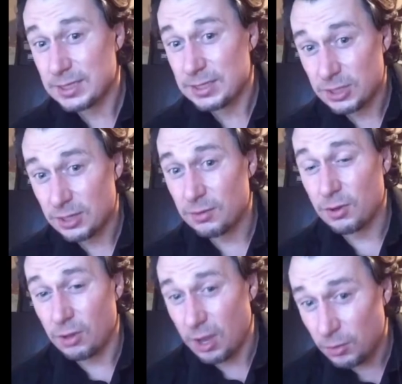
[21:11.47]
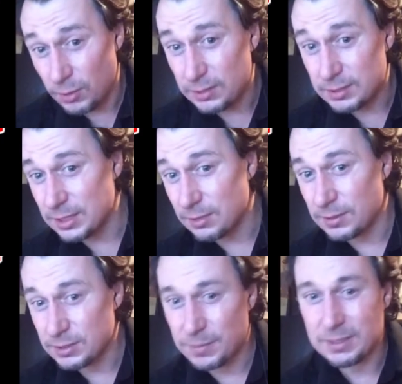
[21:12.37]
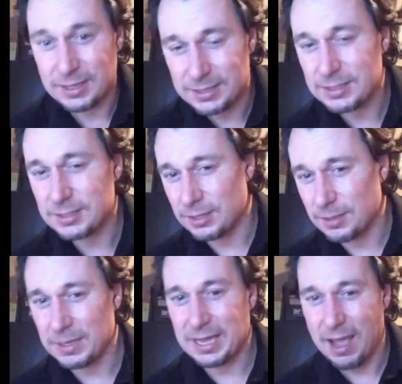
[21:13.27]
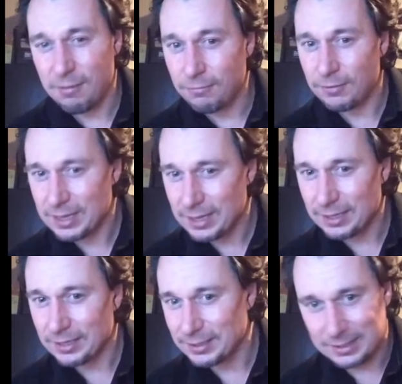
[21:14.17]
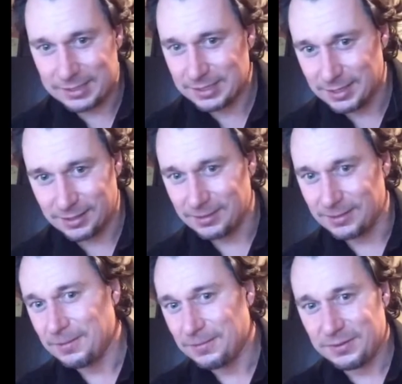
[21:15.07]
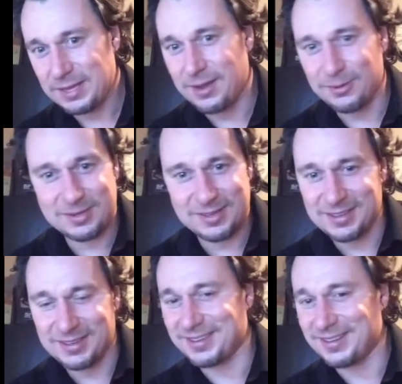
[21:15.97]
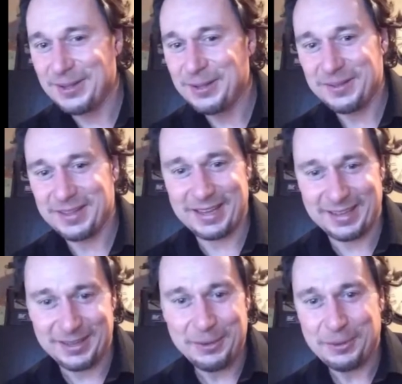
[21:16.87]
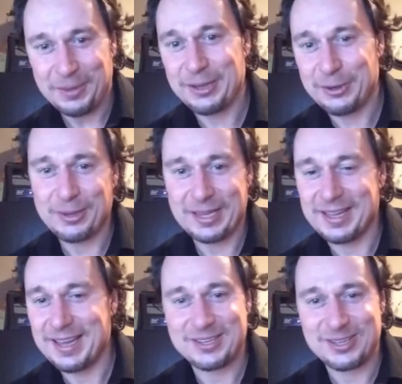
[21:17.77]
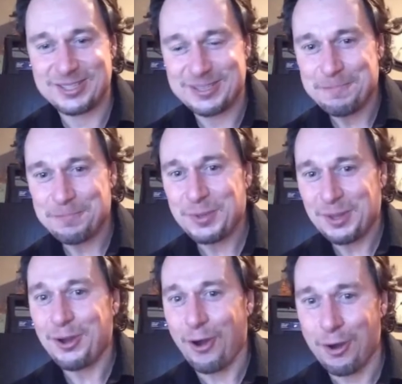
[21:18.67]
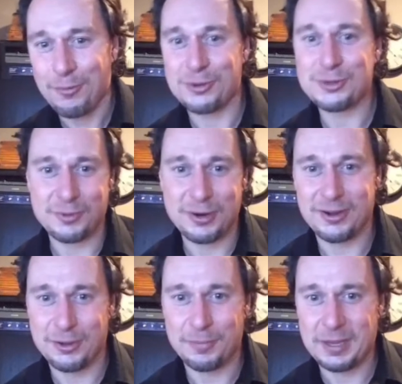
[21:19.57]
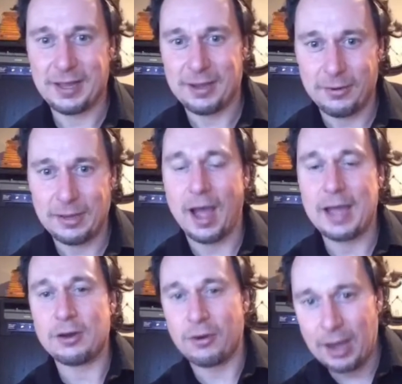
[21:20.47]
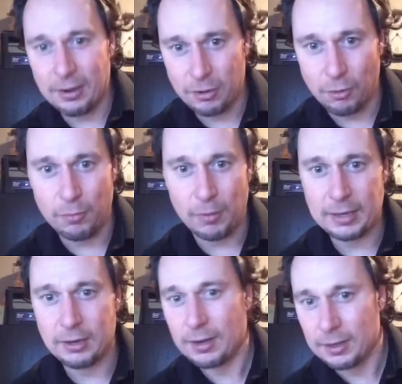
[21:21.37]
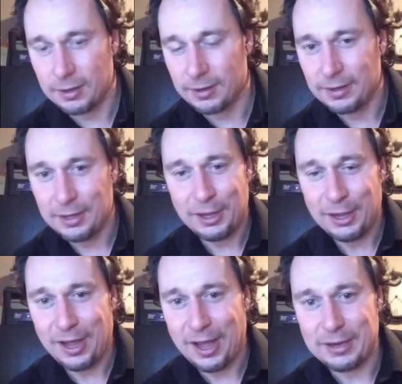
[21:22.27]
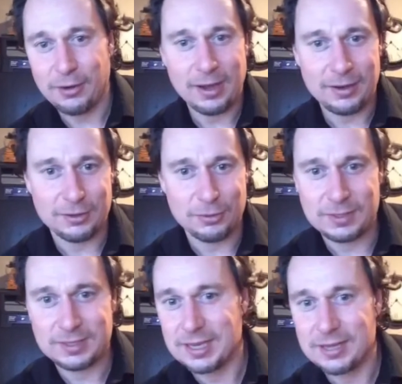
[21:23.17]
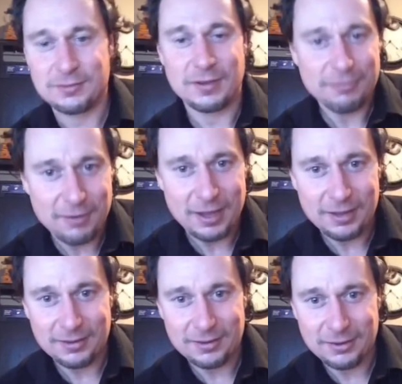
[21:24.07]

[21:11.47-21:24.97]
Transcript: I share a lot of real secrets, but this is going to be every little detail down to, like, literally, like, just almost where you'll be like, okay, I know how to do a CSV file.